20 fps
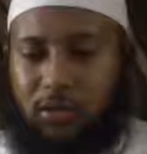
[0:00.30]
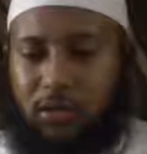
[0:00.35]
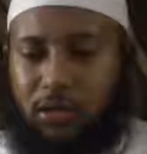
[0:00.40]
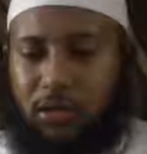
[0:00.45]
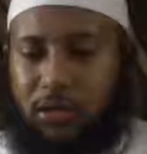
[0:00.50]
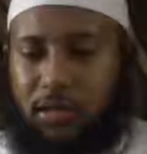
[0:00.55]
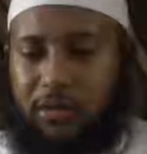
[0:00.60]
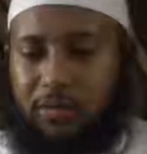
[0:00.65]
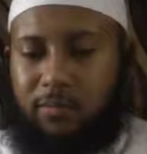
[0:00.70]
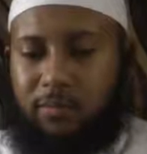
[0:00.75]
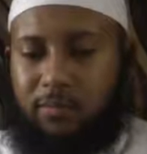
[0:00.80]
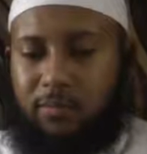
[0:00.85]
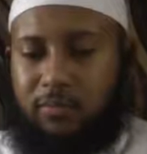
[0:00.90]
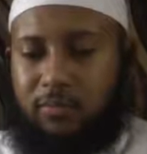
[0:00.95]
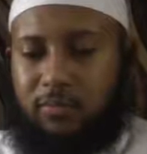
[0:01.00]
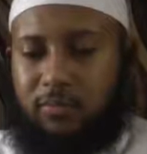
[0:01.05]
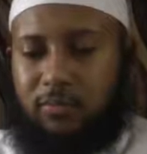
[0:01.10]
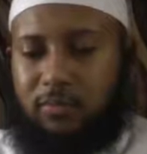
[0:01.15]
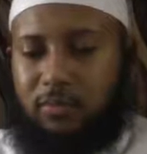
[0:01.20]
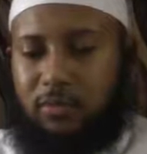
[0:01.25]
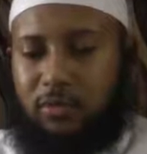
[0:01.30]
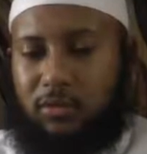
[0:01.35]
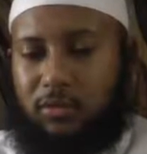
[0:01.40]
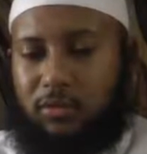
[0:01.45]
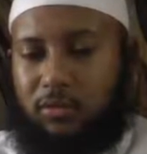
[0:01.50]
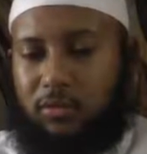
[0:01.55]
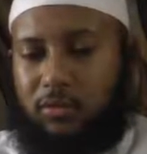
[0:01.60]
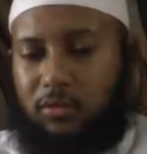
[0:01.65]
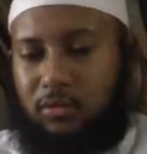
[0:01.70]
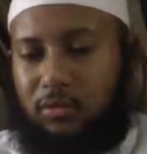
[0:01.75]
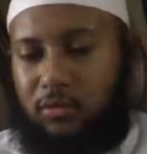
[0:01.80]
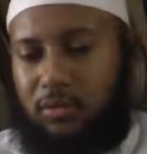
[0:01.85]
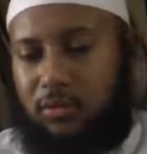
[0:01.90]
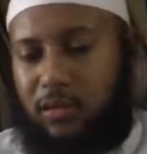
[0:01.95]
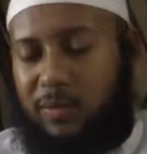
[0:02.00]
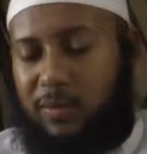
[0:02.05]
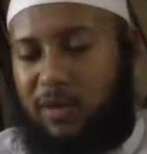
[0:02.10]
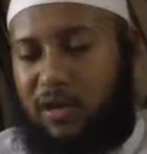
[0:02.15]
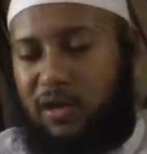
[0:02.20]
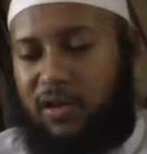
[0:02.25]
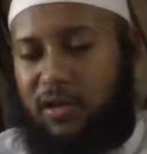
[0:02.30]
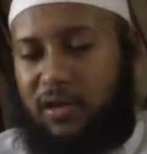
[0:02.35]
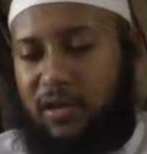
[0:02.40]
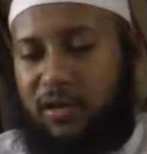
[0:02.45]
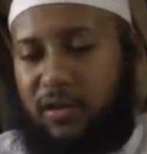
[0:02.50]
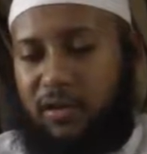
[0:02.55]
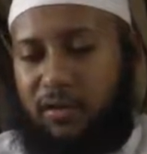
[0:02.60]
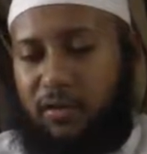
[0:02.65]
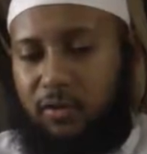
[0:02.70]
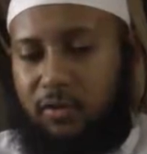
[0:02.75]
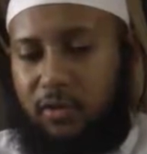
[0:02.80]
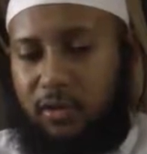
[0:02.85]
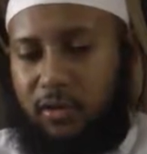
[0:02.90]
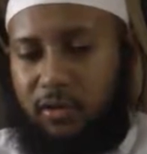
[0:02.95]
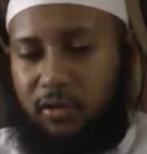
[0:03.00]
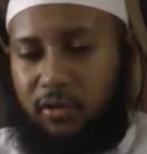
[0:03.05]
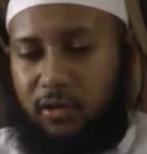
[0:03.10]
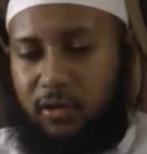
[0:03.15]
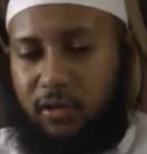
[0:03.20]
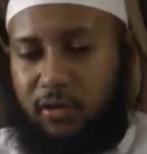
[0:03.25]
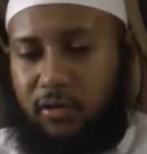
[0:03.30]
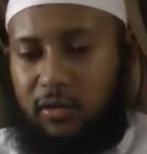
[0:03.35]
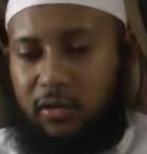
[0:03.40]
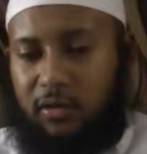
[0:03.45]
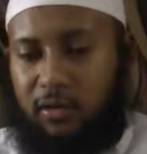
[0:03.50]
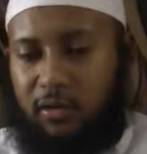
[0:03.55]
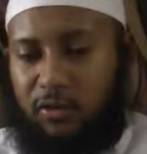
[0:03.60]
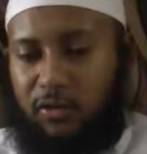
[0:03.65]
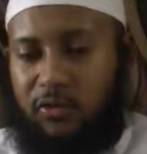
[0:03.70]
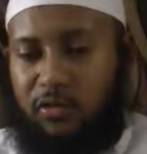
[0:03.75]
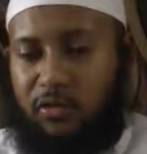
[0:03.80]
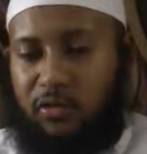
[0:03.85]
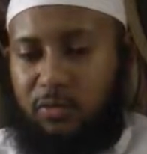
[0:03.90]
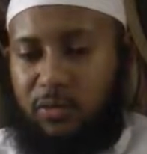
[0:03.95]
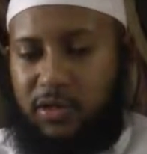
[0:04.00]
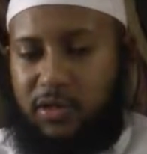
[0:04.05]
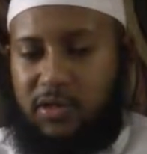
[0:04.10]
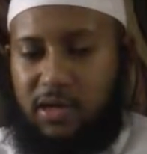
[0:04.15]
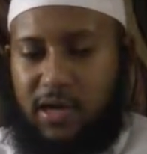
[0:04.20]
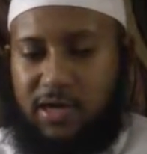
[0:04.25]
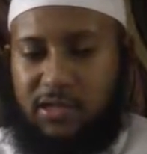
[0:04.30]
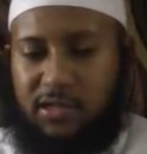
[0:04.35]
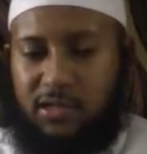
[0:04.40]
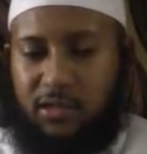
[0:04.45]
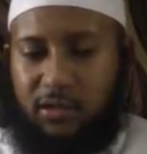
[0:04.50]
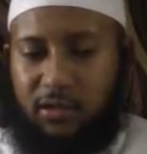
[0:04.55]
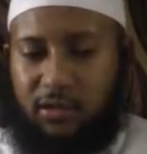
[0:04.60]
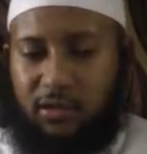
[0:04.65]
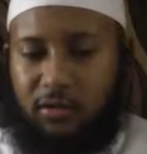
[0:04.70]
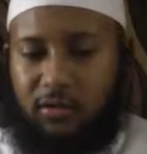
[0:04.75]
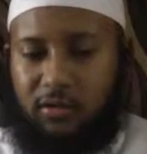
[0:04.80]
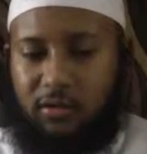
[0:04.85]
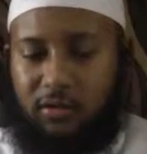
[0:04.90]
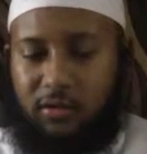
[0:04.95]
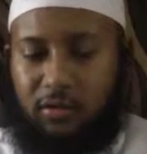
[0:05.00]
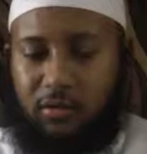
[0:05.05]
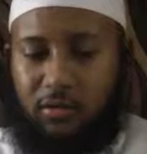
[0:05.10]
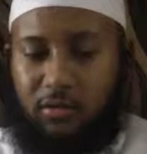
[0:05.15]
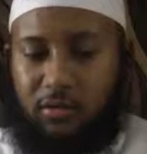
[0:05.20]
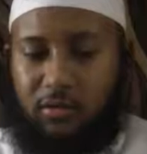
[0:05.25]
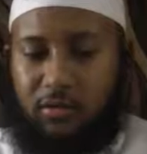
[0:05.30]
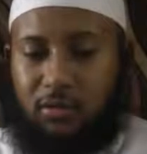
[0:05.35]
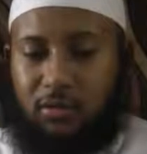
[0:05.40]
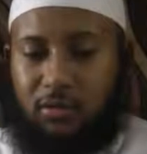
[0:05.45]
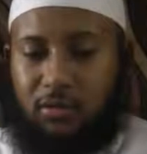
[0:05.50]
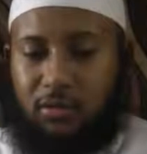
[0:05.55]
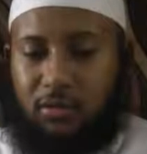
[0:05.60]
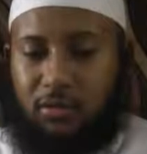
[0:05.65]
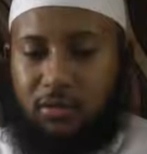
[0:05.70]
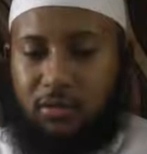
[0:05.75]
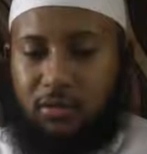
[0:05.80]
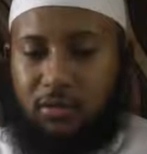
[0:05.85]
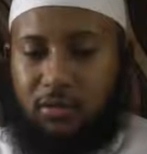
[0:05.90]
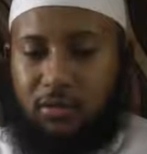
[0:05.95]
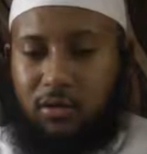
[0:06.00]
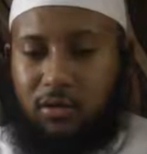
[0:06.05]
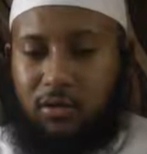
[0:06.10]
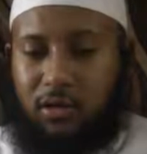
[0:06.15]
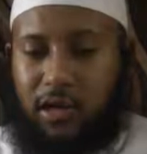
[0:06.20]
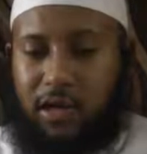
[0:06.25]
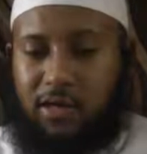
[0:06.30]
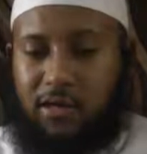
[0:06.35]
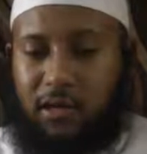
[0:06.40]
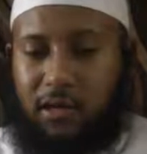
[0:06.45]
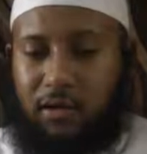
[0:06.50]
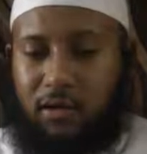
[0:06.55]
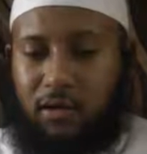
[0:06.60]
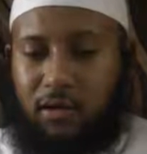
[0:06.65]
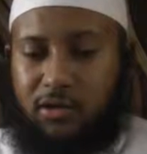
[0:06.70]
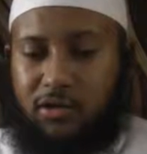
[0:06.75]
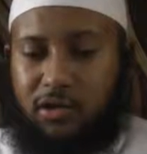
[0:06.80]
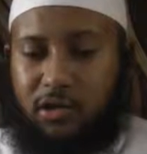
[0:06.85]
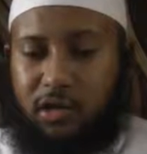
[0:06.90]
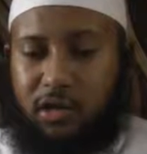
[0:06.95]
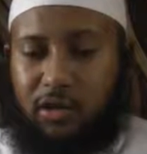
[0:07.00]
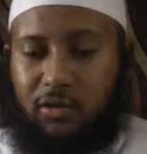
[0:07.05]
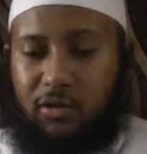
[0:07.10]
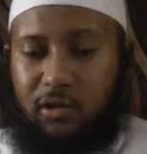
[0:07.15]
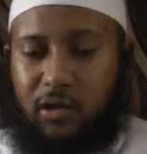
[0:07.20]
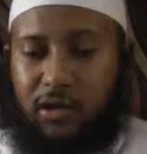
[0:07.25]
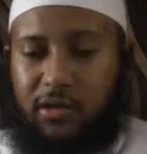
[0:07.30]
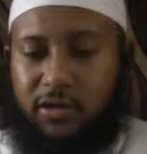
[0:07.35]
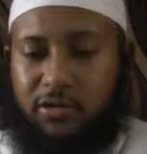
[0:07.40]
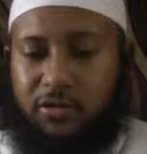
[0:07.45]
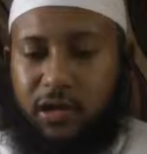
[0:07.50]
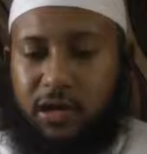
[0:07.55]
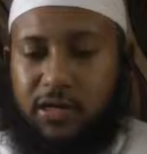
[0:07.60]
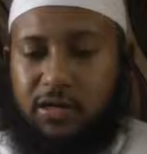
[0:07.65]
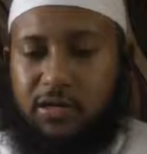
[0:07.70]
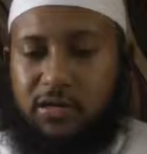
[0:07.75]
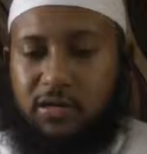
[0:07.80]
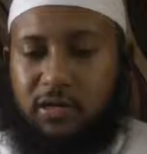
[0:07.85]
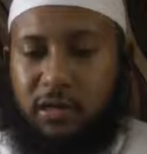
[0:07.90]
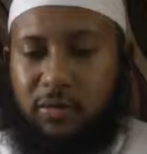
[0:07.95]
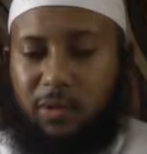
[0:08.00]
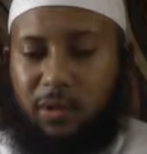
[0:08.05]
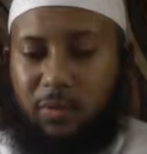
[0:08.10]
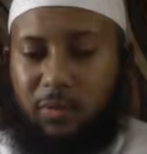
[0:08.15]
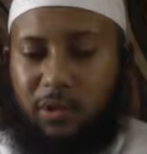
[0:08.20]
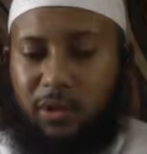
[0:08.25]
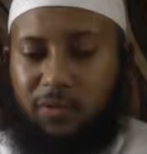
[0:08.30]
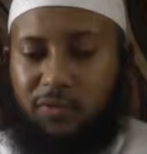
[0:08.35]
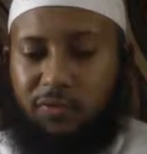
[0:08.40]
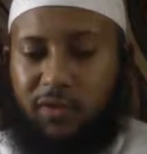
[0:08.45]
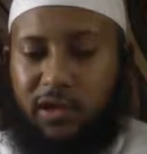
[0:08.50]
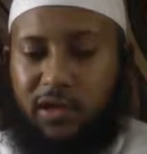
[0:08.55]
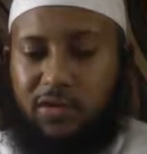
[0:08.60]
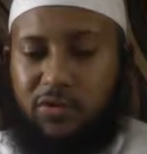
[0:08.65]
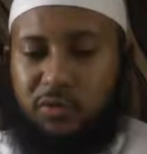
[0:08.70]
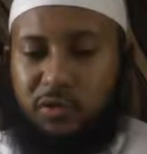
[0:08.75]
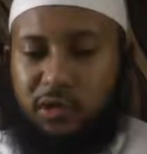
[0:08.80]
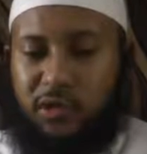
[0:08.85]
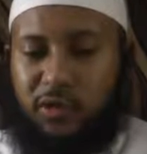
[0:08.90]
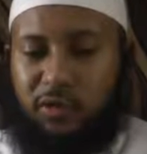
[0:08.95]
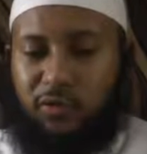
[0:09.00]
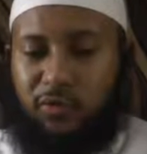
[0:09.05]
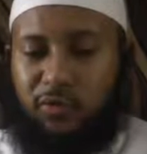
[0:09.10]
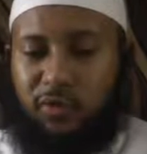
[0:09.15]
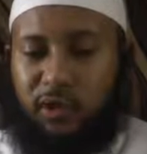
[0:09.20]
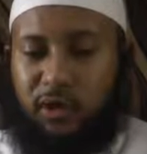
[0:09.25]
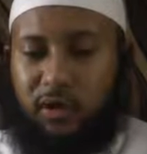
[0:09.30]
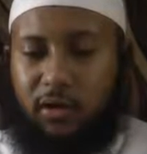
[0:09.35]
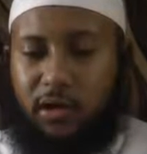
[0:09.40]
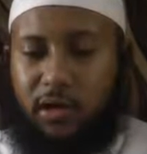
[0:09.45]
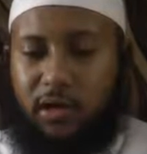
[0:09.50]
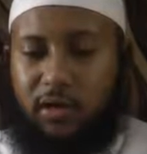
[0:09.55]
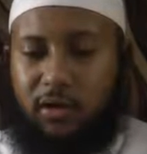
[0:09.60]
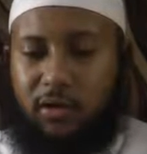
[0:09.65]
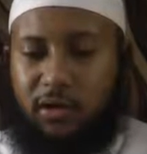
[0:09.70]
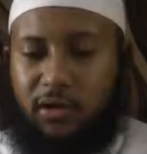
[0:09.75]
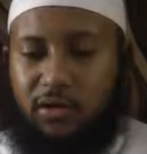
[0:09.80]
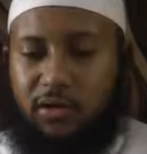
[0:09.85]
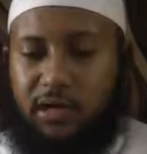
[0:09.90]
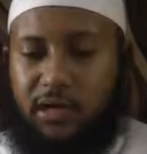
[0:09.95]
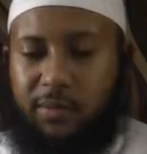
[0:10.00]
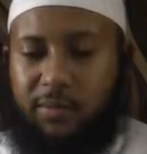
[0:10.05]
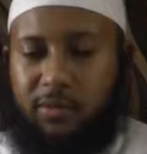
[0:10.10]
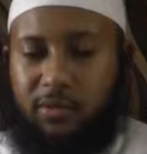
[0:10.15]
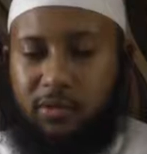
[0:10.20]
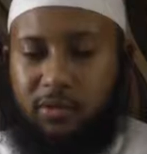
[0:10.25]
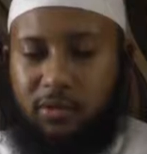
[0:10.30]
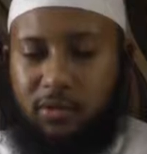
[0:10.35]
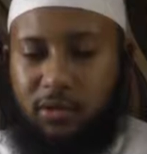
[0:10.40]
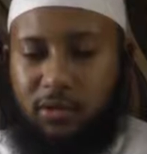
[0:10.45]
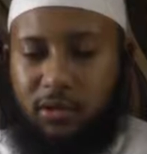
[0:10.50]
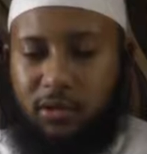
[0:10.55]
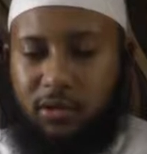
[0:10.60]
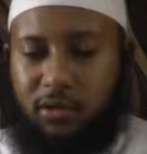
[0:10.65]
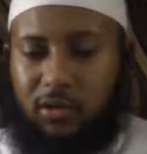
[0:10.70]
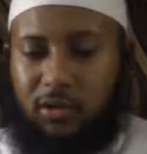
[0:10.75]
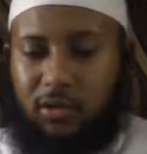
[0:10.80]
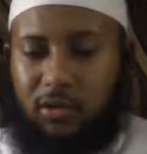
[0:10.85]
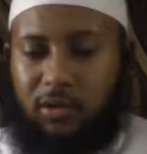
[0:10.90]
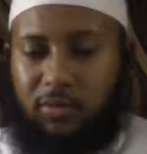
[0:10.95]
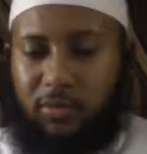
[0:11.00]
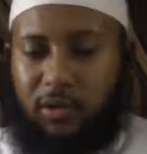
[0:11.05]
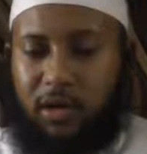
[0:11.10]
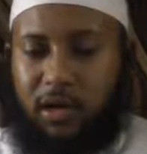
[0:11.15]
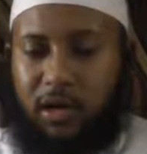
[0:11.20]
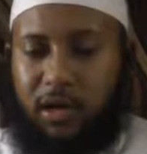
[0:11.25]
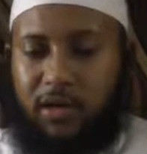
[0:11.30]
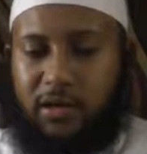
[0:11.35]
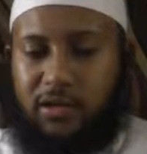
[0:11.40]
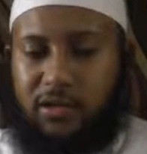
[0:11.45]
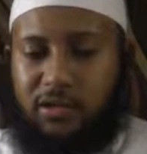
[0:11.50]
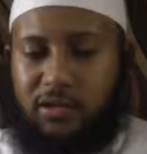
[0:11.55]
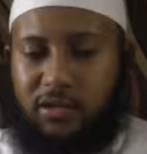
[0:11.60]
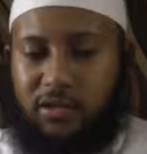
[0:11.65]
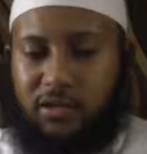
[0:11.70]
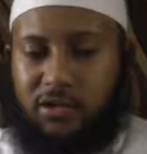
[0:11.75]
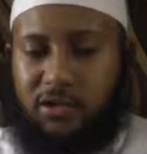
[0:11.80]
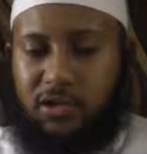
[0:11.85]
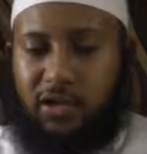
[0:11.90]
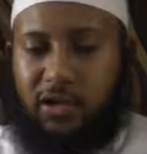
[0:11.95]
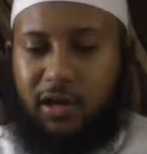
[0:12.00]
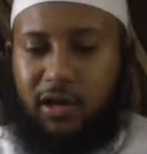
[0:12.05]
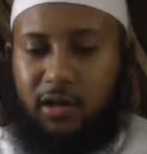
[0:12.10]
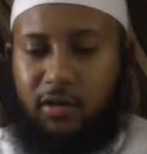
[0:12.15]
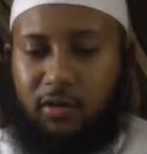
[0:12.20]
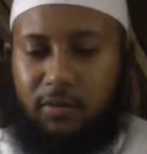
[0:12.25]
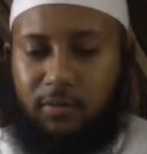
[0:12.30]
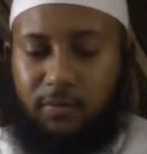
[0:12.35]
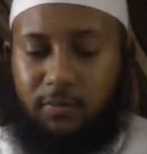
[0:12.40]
Um, the brother here on the, on the, on YouTube, he's asking. Or like our uh, Sheikh, I would like to ask about being friends with the kuffar, Ahl Kitab, Baha'is, Shia.